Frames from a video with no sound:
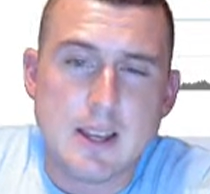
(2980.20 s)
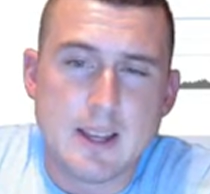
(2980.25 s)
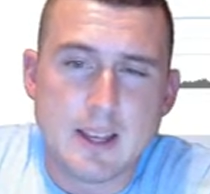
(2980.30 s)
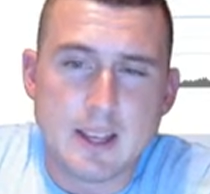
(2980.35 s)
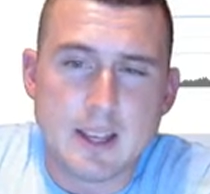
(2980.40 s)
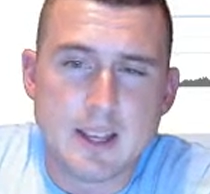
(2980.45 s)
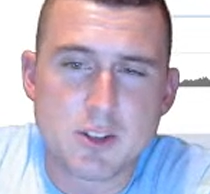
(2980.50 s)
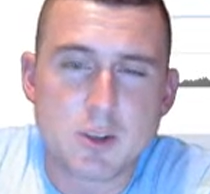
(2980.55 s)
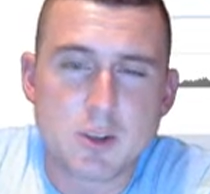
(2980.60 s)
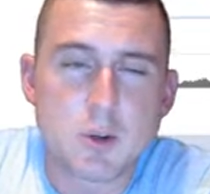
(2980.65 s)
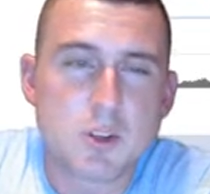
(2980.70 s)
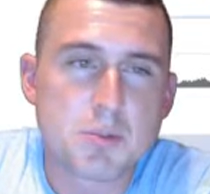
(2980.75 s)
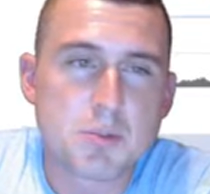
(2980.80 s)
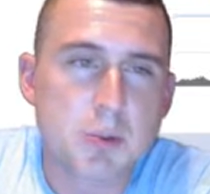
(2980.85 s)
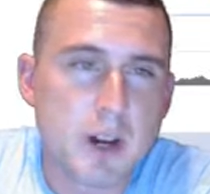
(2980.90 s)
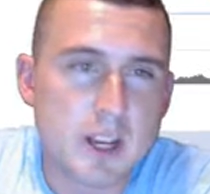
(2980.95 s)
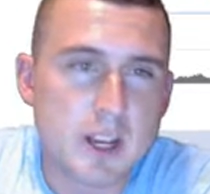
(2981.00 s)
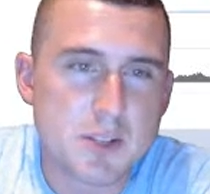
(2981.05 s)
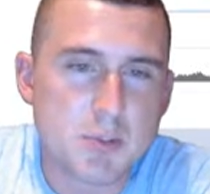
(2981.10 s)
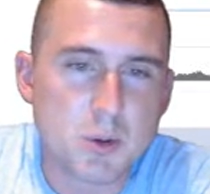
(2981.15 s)
as soon as
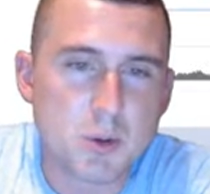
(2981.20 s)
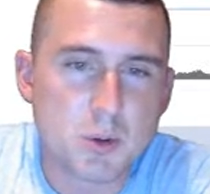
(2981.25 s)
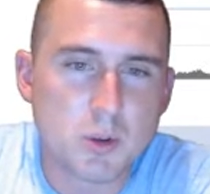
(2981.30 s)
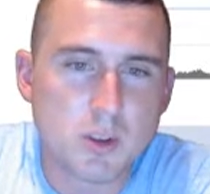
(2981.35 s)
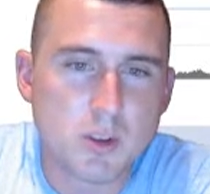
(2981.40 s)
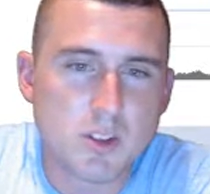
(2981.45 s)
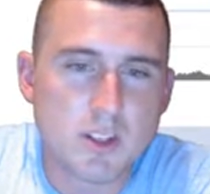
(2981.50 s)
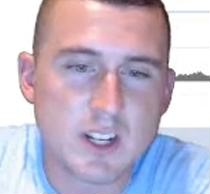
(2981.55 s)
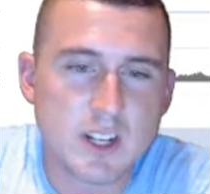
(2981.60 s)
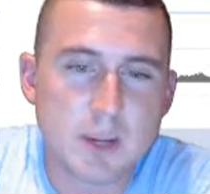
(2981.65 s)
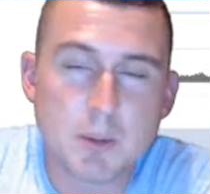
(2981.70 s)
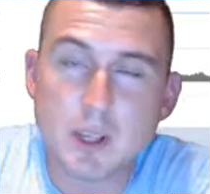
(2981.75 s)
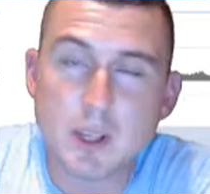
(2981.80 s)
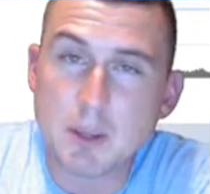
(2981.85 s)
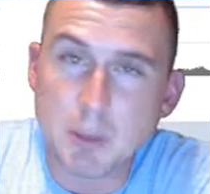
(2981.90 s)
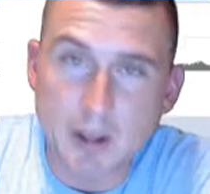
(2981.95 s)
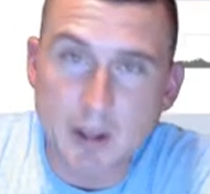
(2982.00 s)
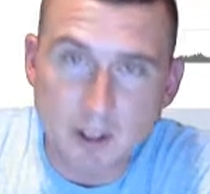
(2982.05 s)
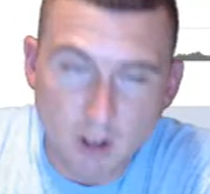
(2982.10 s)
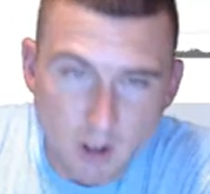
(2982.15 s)
possible, because then I'm going to get
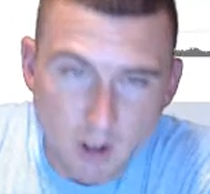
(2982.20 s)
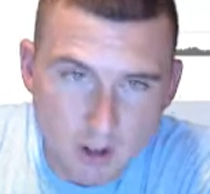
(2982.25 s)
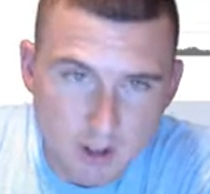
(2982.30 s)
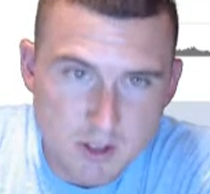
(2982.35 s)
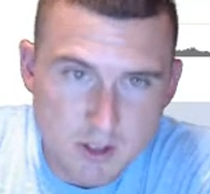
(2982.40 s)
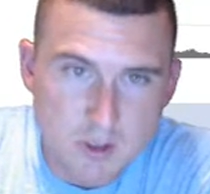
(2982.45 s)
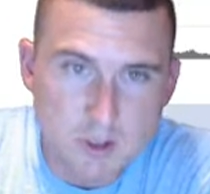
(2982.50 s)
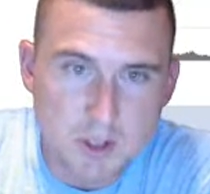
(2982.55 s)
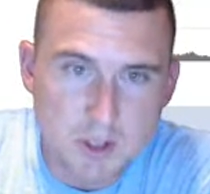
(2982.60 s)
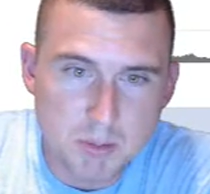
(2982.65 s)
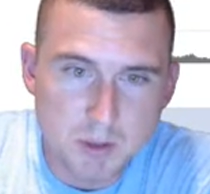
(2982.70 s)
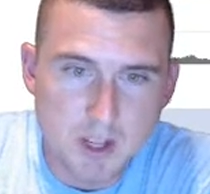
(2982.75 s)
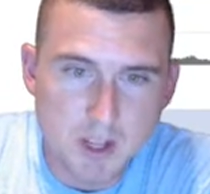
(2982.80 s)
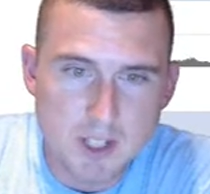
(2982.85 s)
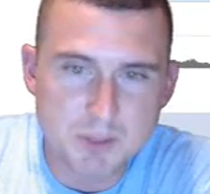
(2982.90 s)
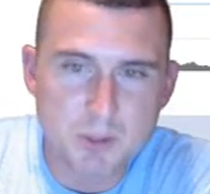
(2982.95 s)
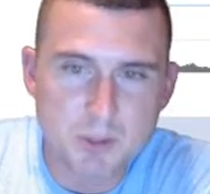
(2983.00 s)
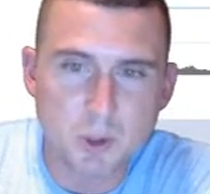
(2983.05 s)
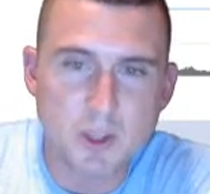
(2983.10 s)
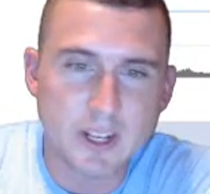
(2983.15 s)
my card as soon as
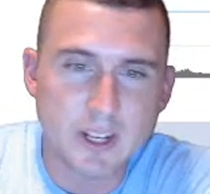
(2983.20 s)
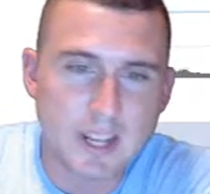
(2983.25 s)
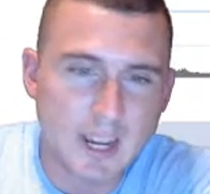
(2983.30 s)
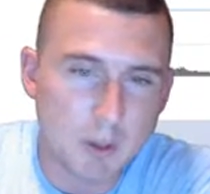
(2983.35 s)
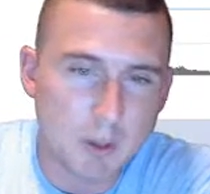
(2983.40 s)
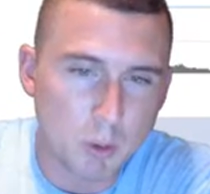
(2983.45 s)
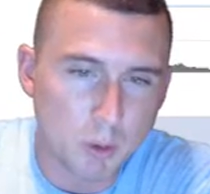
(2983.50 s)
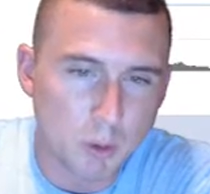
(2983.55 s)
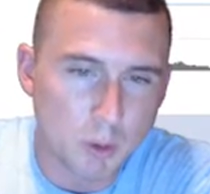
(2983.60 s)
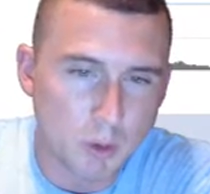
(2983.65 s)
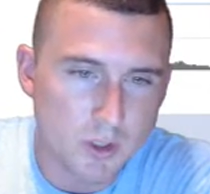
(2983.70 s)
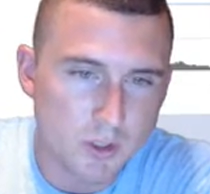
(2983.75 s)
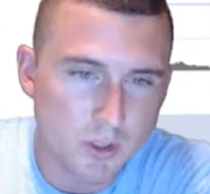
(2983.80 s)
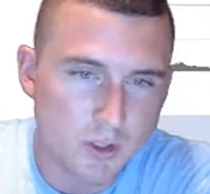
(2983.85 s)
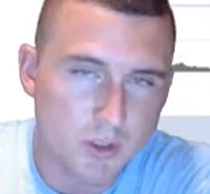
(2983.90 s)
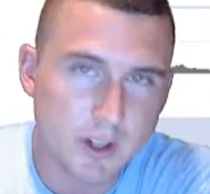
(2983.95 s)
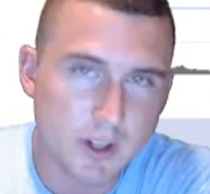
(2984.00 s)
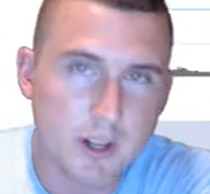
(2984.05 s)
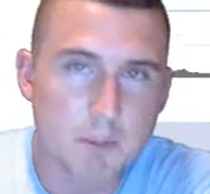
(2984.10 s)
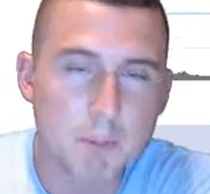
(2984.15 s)
possible, and I will
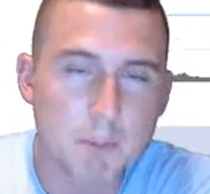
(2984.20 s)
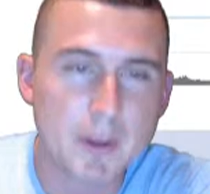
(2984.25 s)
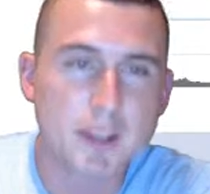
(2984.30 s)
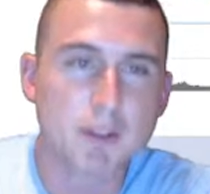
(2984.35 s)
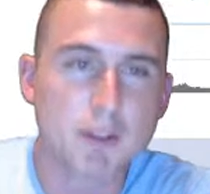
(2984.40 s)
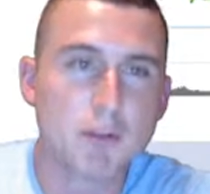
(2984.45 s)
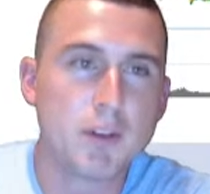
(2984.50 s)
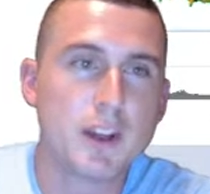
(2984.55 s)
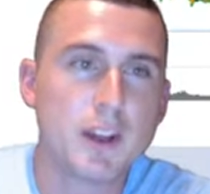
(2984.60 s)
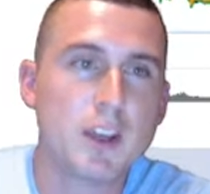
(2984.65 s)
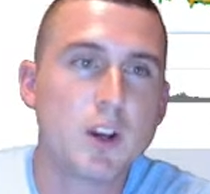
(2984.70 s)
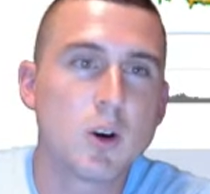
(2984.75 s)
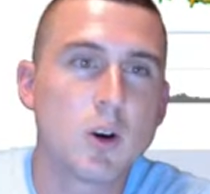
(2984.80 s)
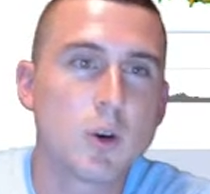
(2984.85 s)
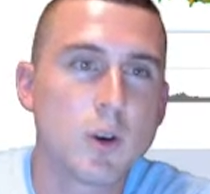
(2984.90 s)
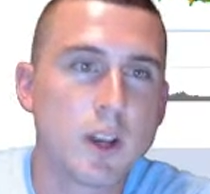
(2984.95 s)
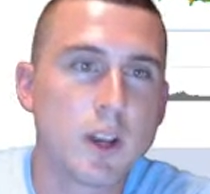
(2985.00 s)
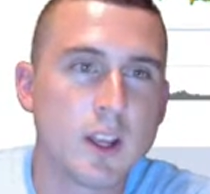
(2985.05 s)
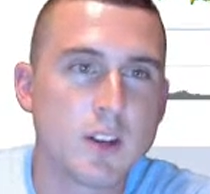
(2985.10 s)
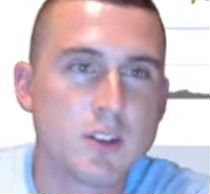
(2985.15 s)
straight up make a video
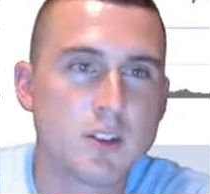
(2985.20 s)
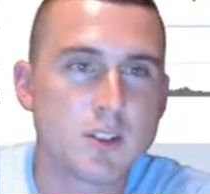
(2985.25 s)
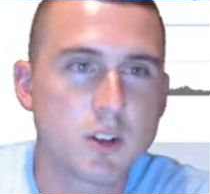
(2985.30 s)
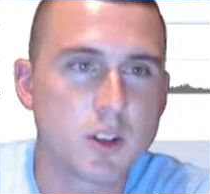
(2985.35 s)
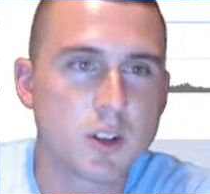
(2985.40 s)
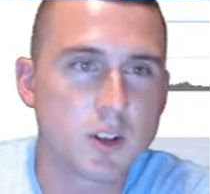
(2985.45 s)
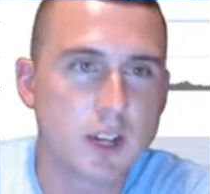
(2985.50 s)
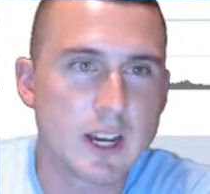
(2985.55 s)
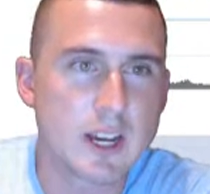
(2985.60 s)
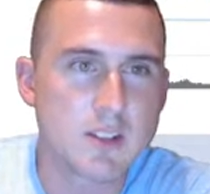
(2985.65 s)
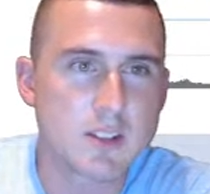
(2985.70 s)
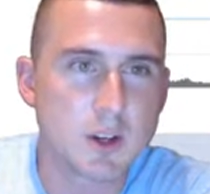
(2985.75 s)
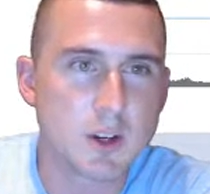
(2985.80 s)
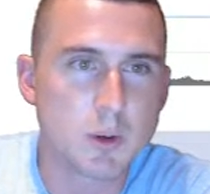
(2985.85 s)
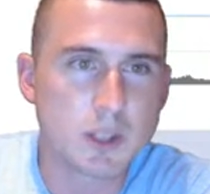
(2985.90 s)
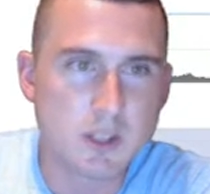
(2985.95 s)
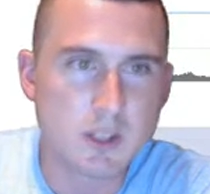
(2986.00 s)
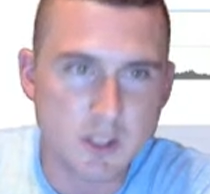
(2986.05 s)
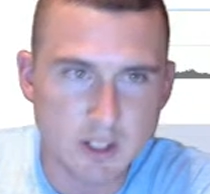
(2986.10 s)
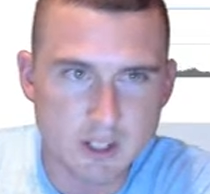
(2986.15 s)
and show you guys how
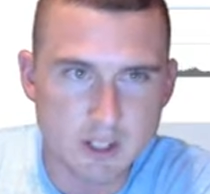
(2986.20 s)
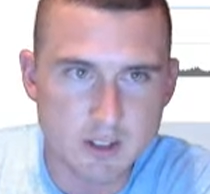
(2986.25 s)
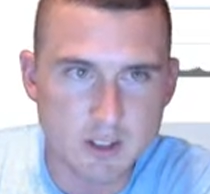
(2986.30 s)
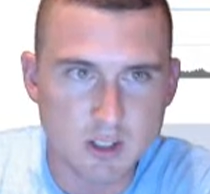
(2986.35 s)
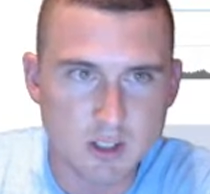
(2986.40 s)
easy it is to